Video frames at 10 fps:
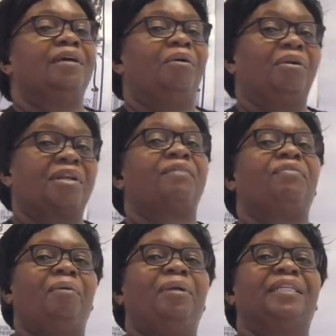on
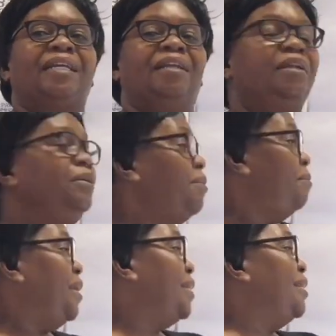Reformation.
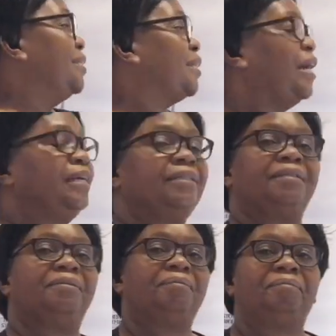You meet these guys.